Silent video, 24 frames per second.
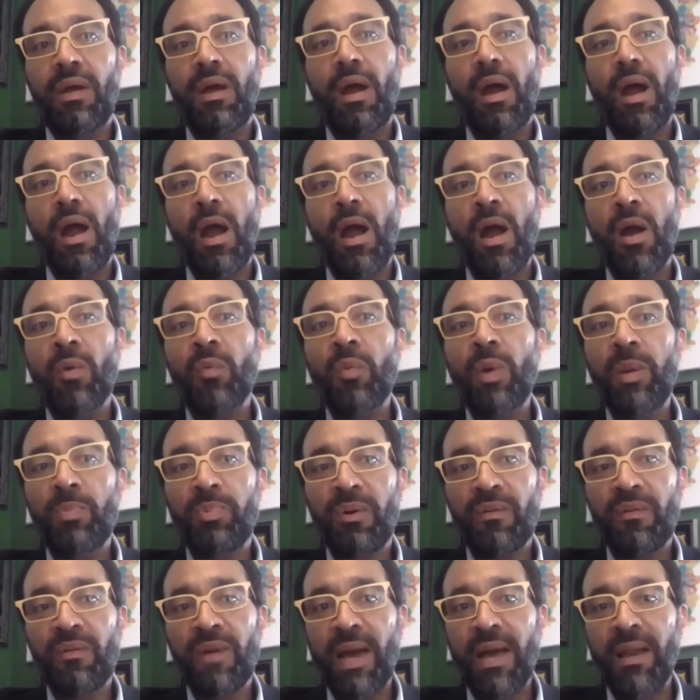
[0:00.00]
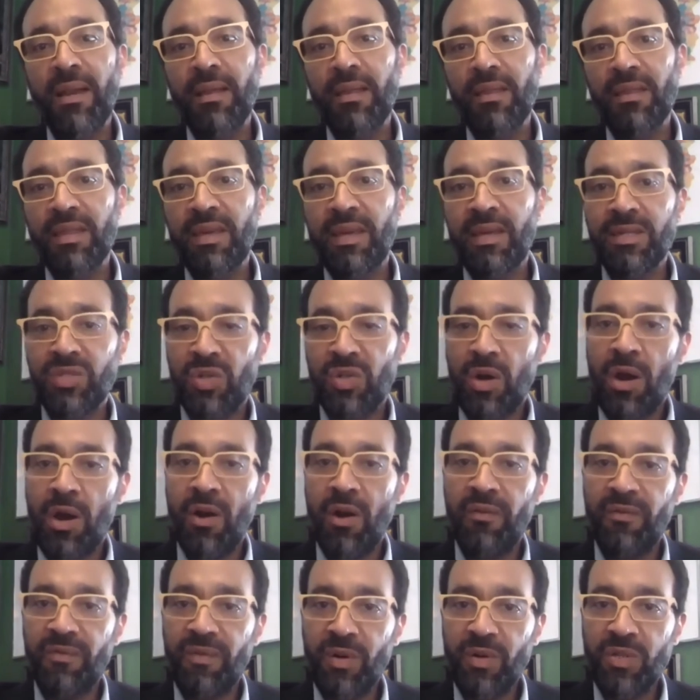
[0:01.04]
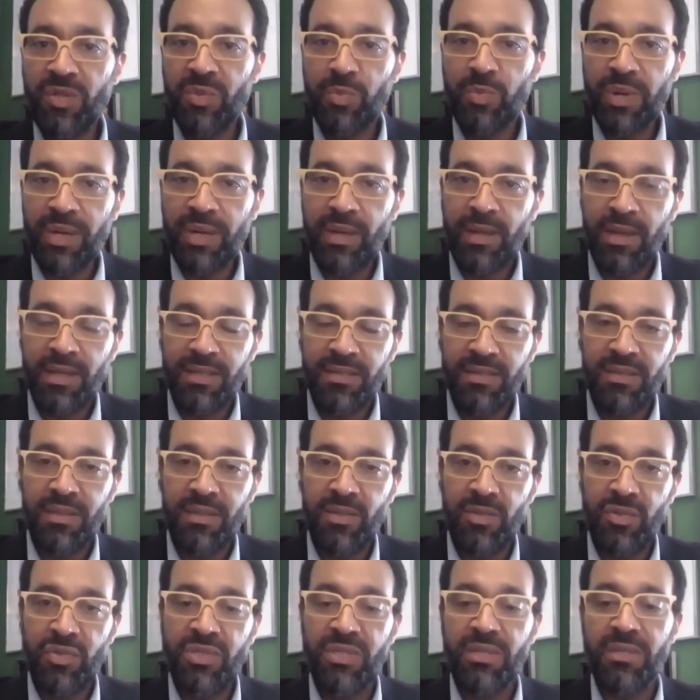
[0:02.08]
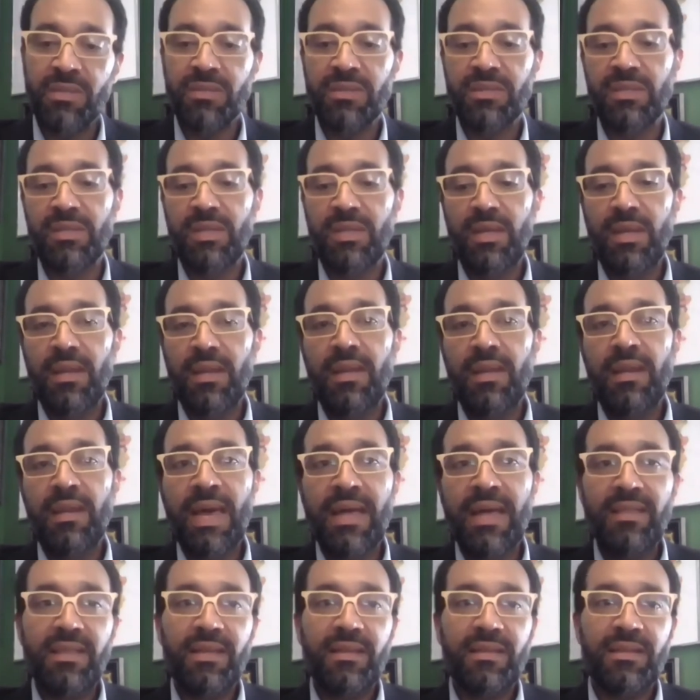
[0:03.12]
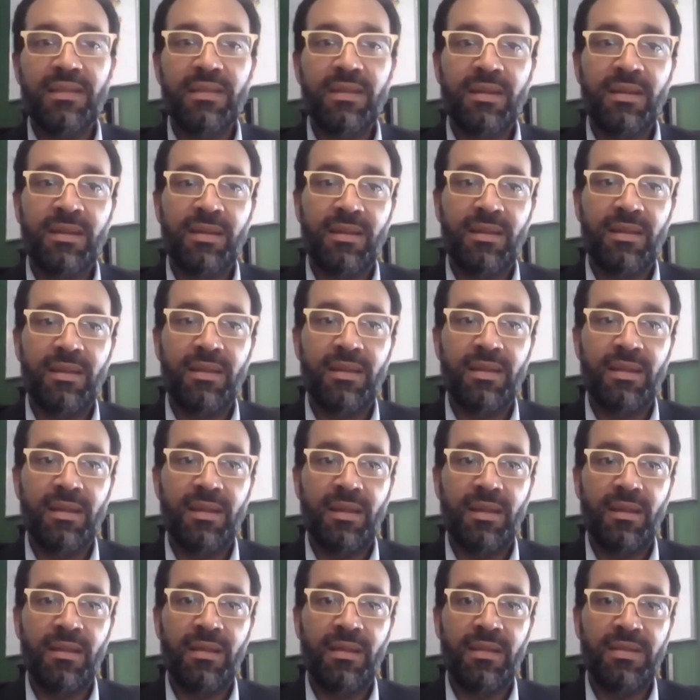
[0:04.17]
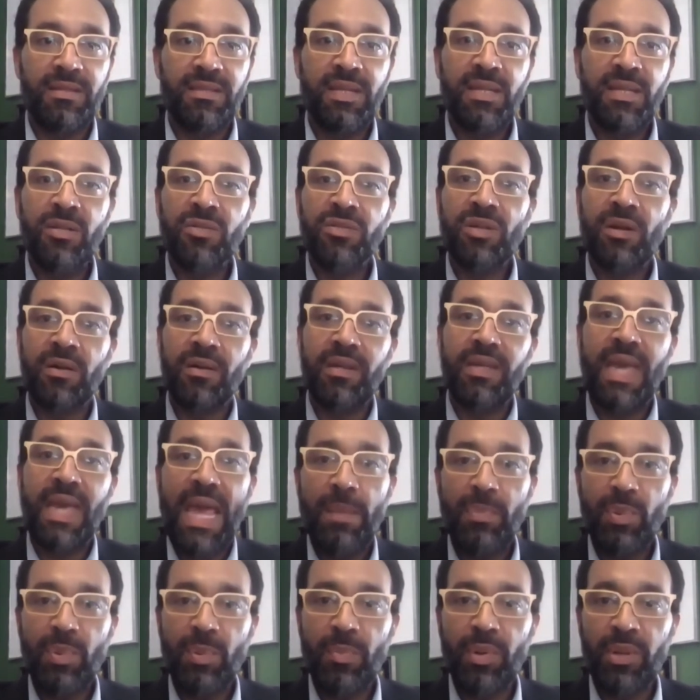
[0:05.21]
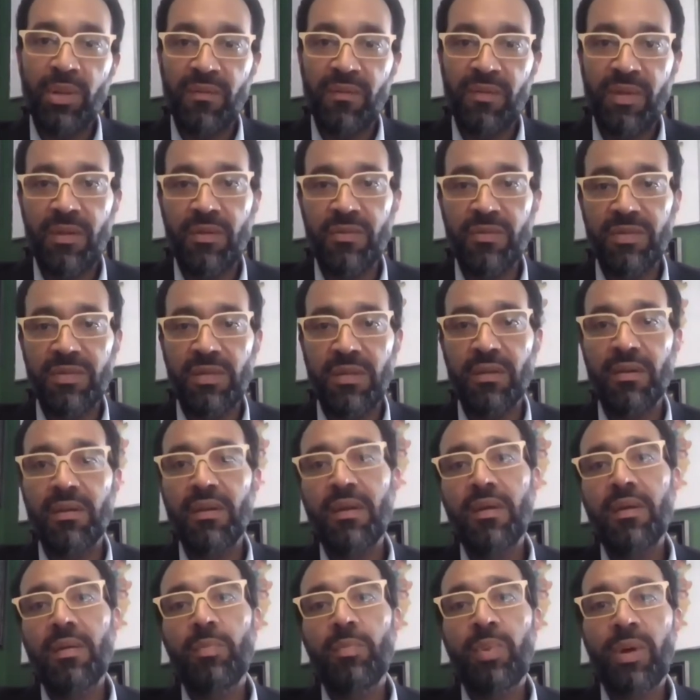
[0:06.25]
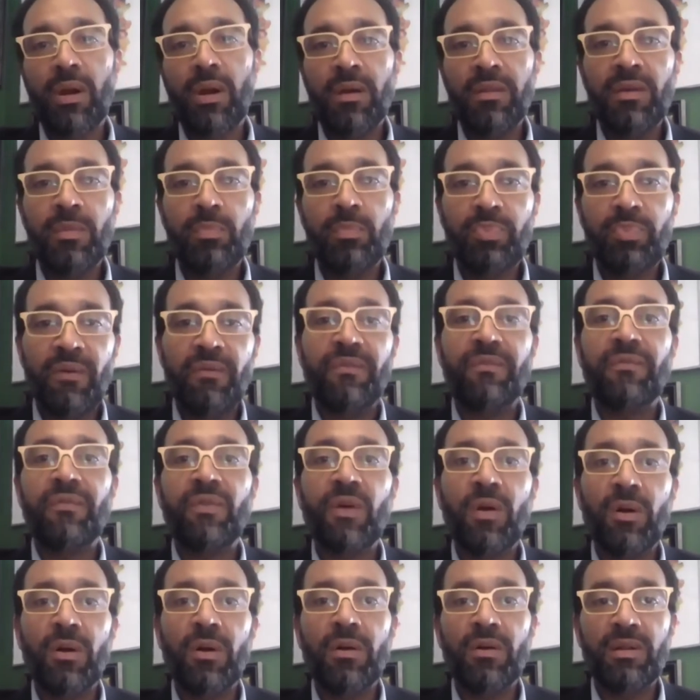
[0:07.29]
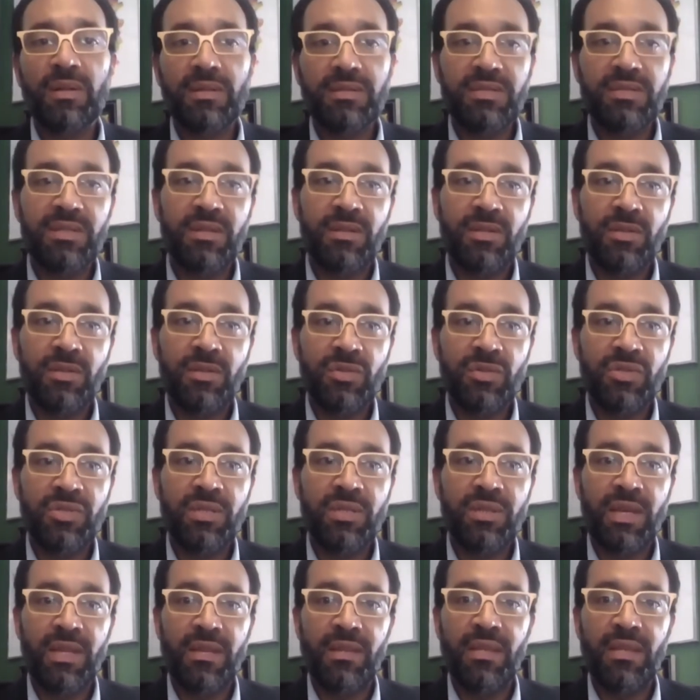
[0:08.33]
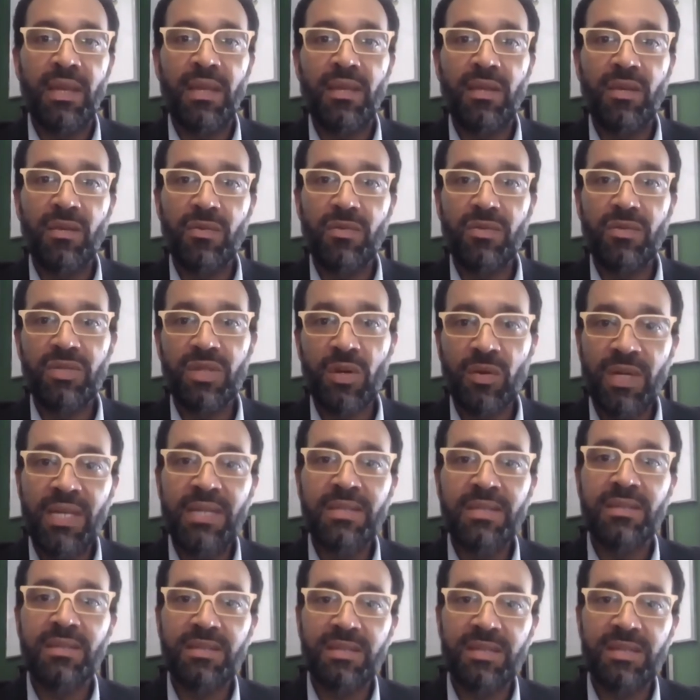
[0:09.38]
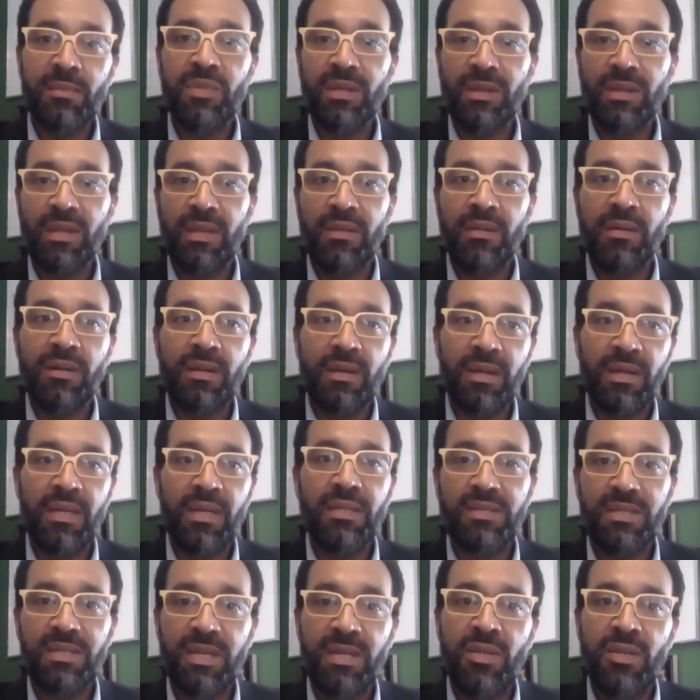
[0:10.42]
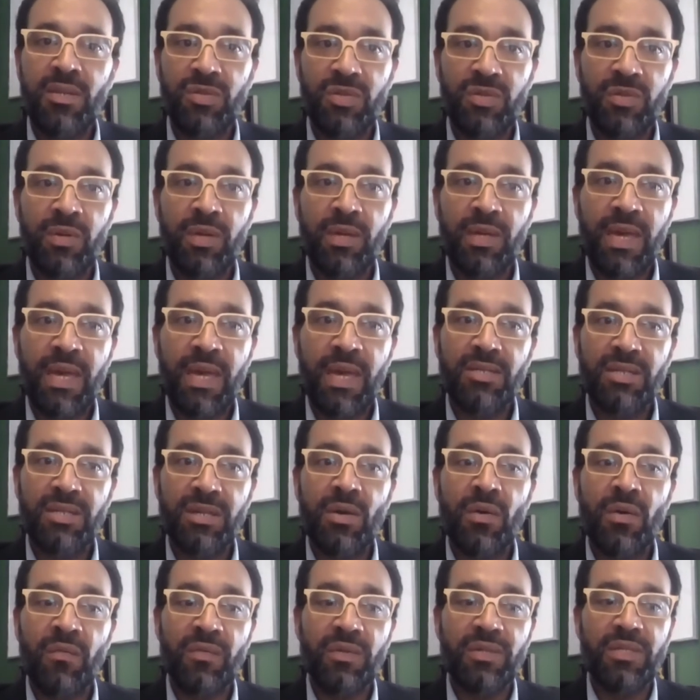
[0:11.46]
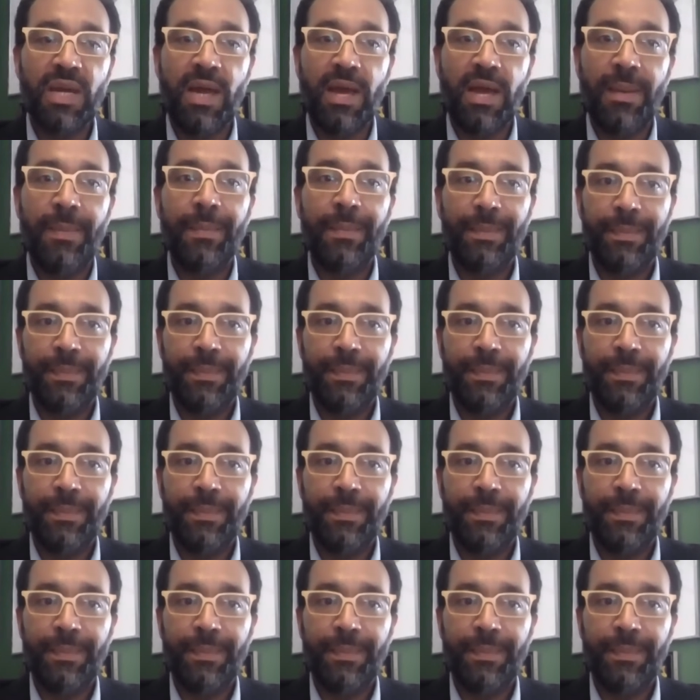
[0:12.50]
are we providing things, or are folks bringing us solutions, not that the seniors are capable of using, but are their preferred solution that they use? So is it something that they're going to continue to engage in over time?